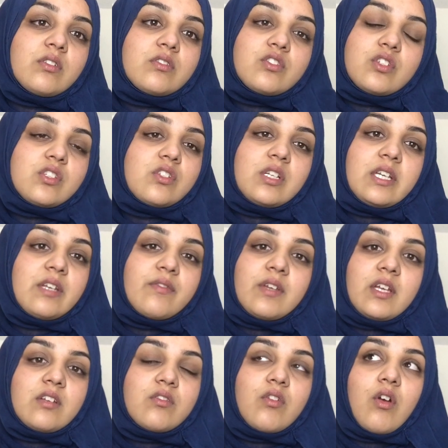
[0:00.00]
just to leave
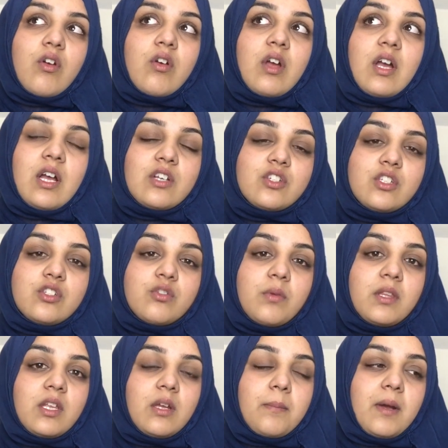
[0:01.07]
it and not actually do
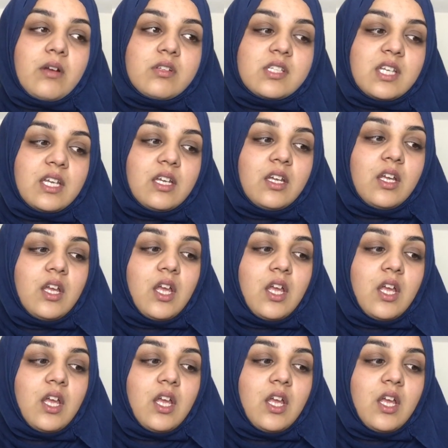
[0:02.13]
anything about it.